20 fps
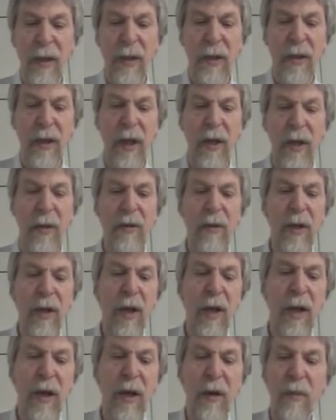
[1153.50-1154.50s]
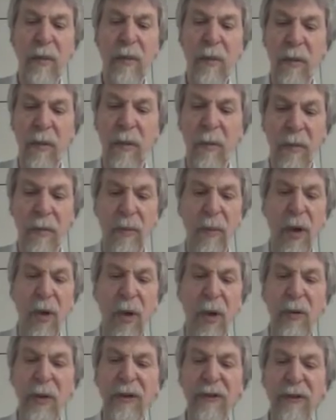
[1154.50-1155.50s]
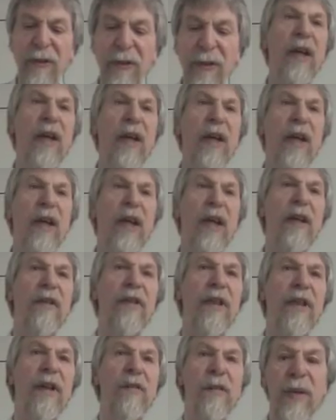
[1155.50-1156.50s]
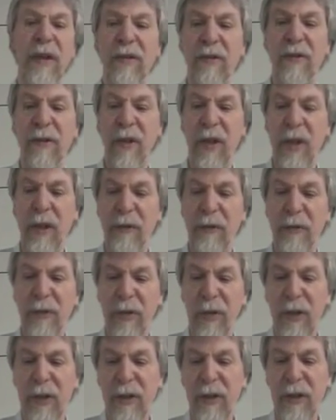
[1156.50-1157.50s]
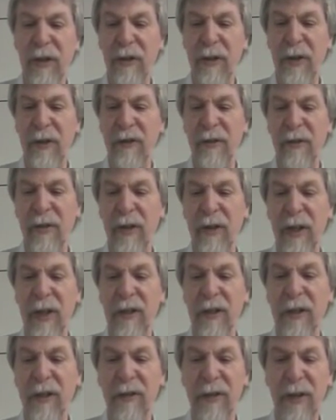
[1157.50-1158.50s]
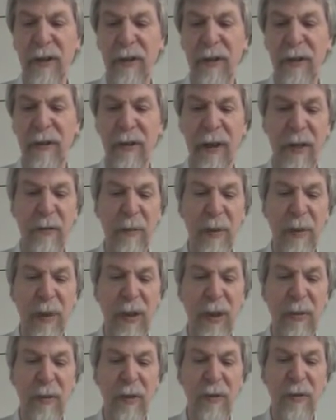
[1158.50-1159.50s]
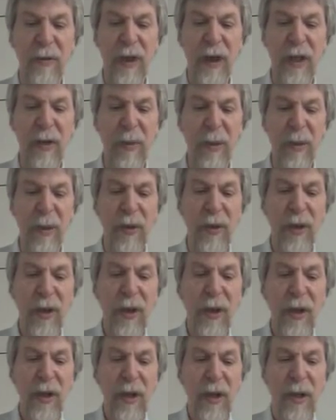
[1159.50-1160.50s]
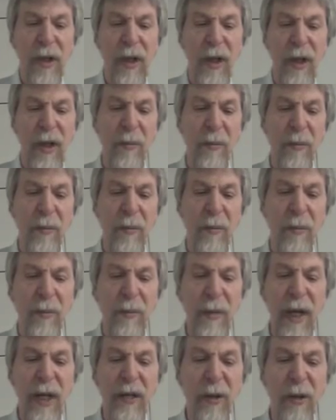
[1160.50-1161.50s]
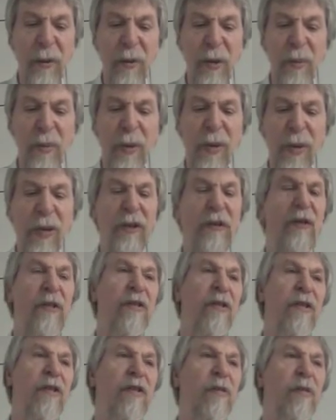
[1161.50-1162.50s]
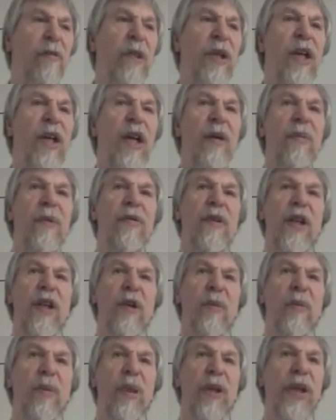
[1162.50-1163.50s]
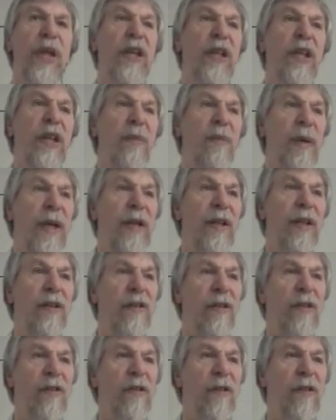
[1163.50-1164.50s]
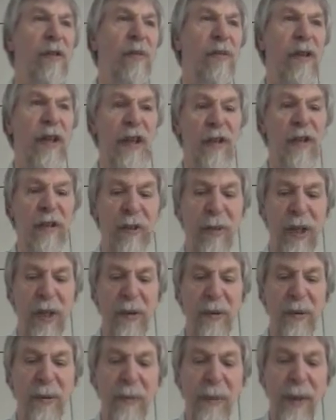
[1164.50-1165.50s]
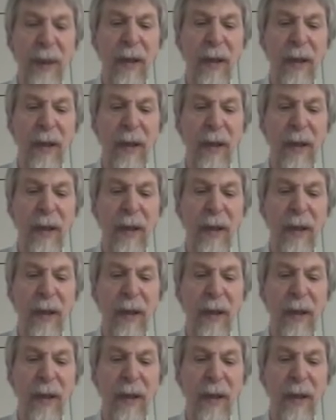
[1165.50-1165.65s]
Now, more recently, that means after these data centers have become available, multiple processors became available in embedded systems as well.